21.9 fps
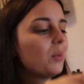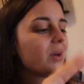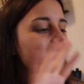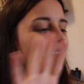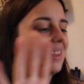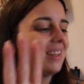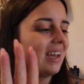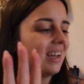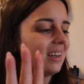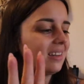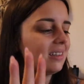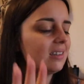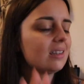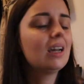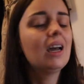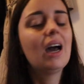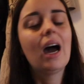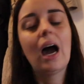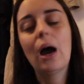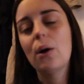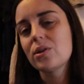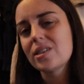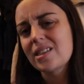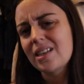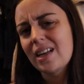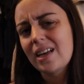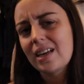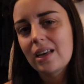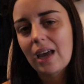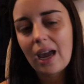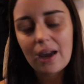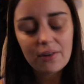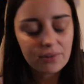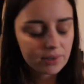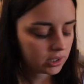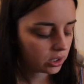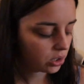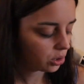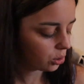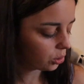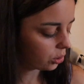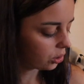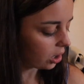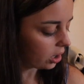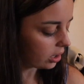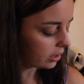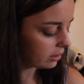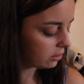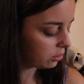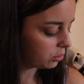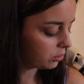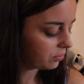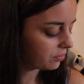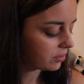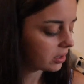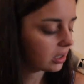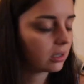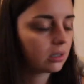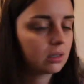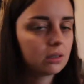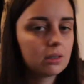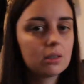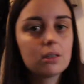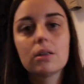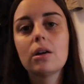But then I was like, after two Colleen Hoover...